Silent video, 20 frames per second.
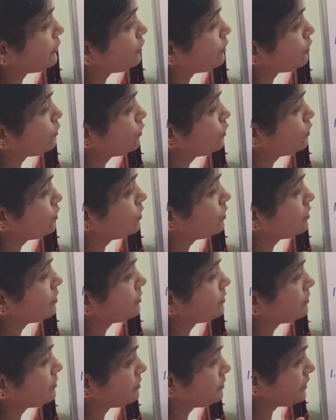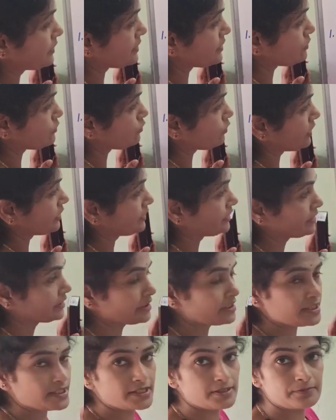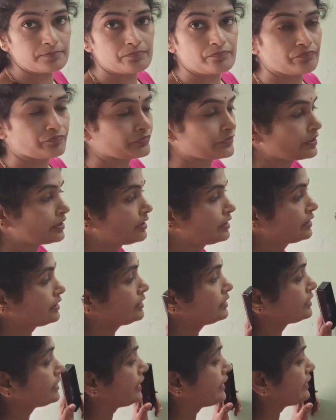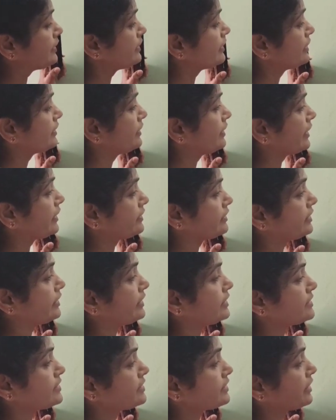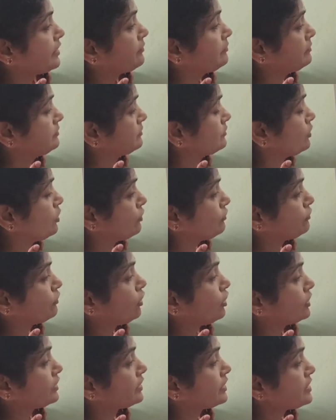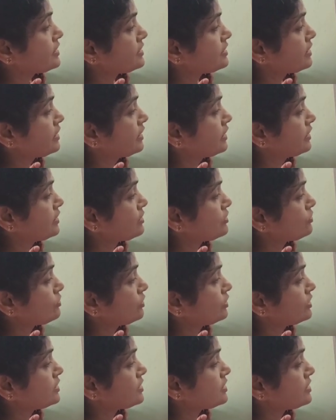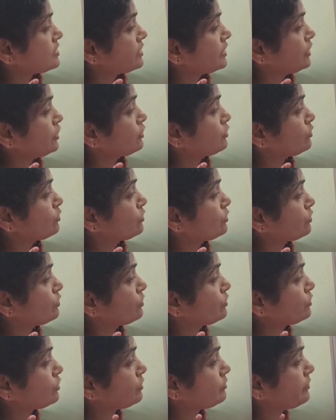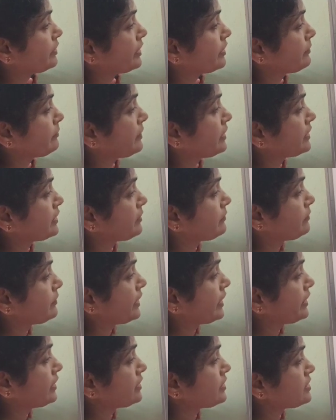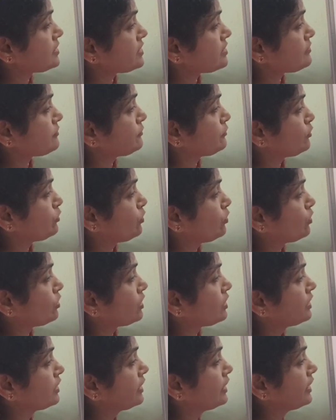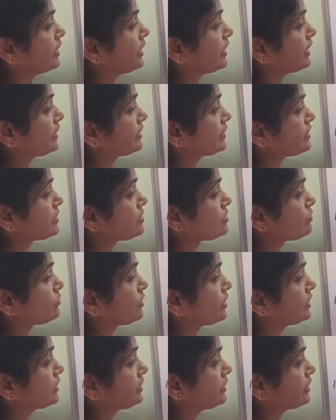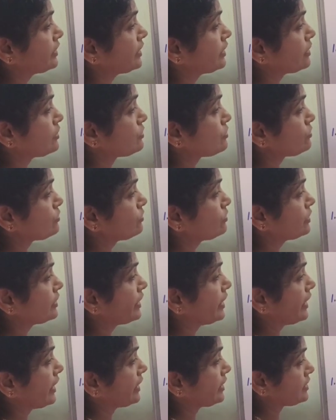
2 plus 1 it is, right. Take the LCM of all this. So this is into 2 you will multiply. This is 4 and this one into 8.